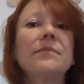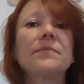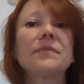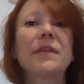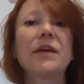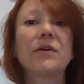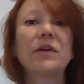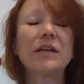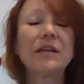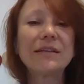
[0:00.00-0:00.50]

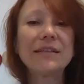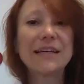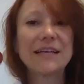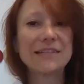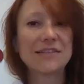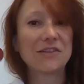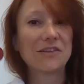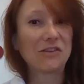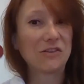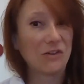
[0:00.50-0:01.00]
Now Italy has
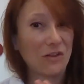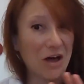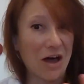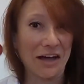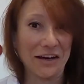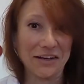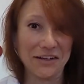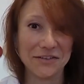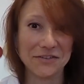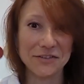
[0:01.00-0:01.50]
a
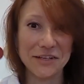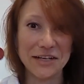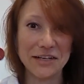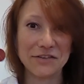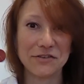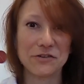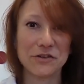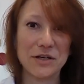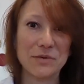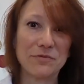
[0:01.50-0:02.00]
lot of
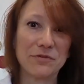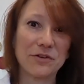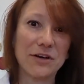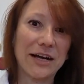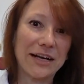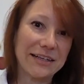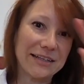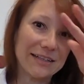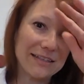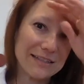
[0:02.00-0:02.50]
native grape
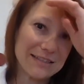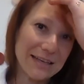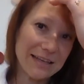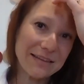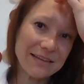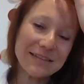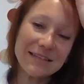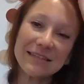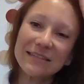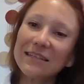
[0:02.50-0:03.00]
varieties, and
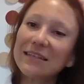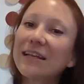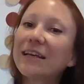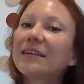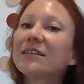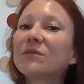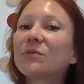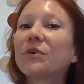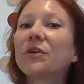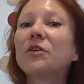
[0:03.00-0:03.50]
this is a
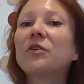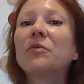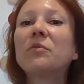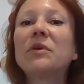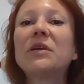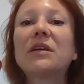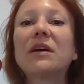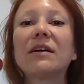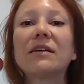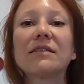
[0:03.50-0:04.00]
nice one
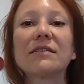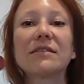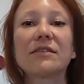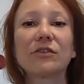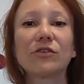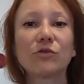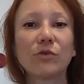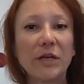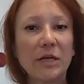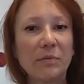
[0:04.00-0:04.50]
because the
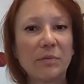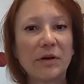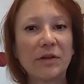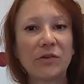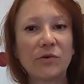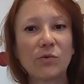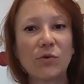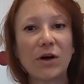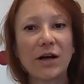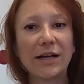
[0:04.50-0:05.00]
grape and
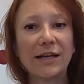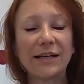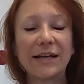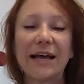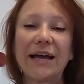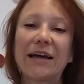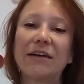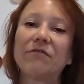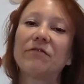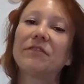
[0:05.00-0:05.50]
the wine
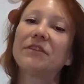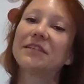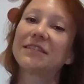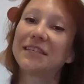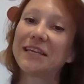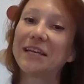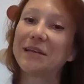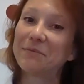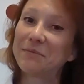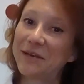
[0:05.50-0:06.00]
have the
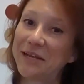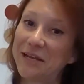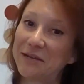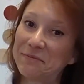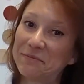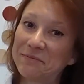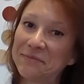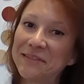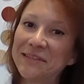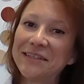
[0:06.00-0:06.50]
same
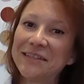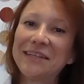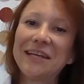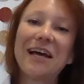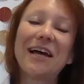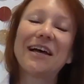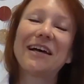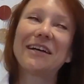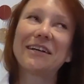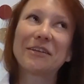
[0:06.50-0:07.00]
name.
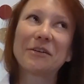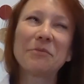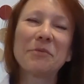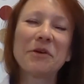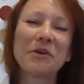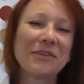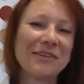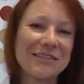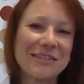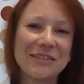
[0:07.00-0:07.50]

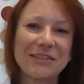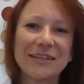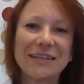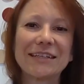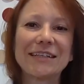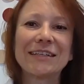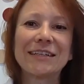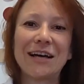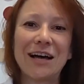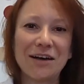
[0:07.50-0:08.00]
Compare this to
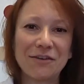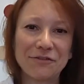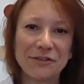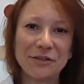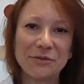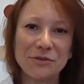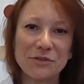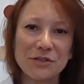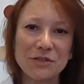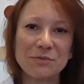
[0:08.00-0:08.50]

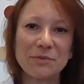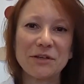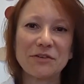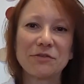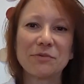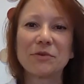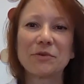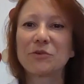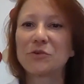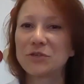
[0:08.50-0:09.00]
Gavi, which is made
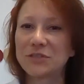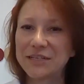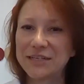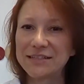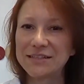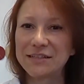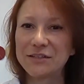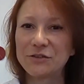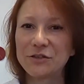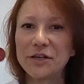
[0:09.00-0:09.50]
from the
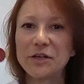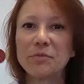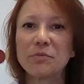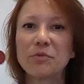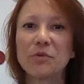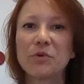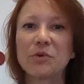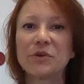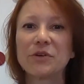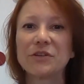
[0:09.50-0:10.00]
Cortese grape,
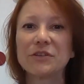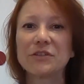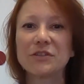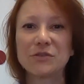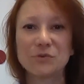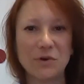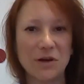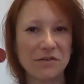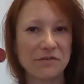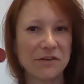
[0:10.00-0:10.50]
or
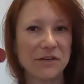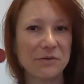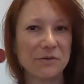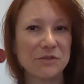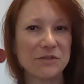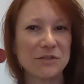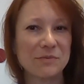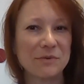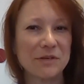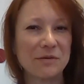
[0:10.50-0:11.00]
Soave, which
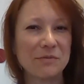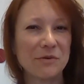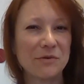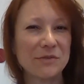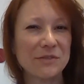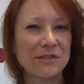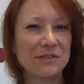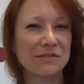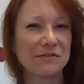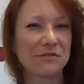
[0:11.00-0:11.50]
is made
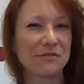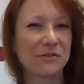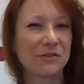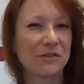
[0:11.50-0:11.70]
mostly of